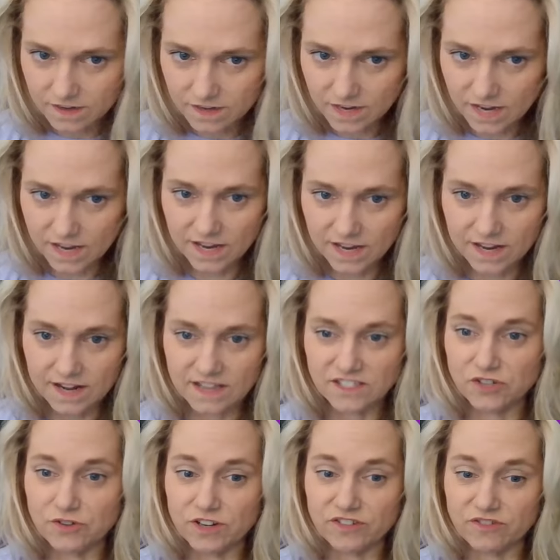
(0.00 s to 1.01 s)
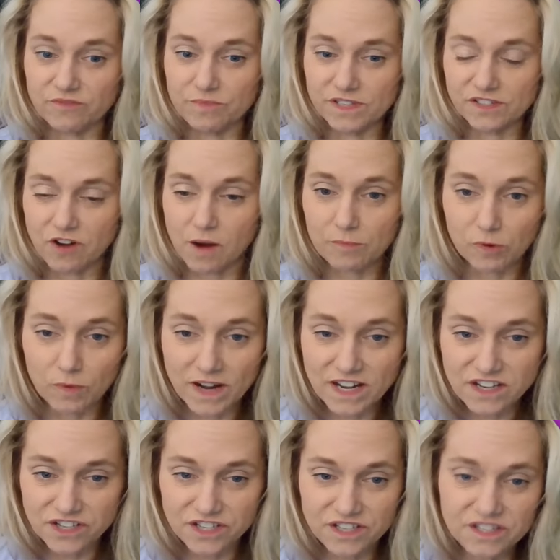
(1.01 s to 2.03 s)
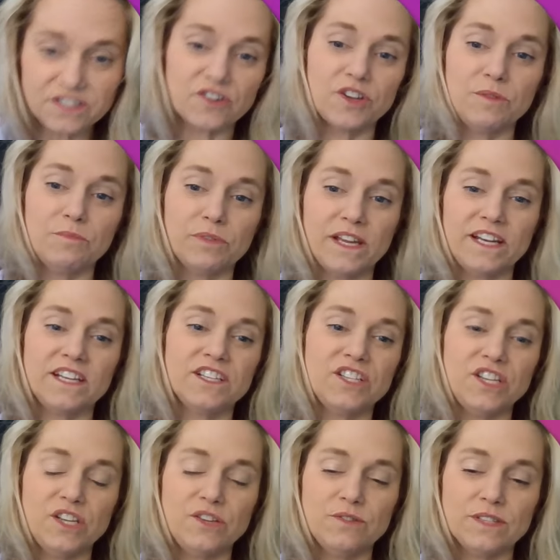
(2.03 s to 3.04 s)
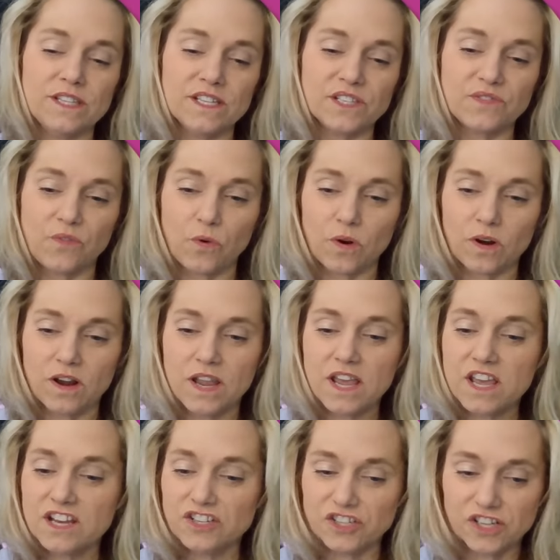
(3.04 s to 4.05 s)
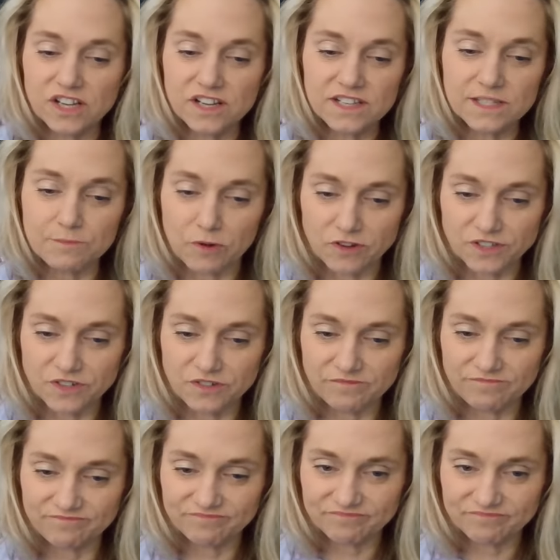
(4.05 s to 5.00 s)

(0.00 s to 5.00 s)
And as a director of business operations, are you planning to use this for just personal?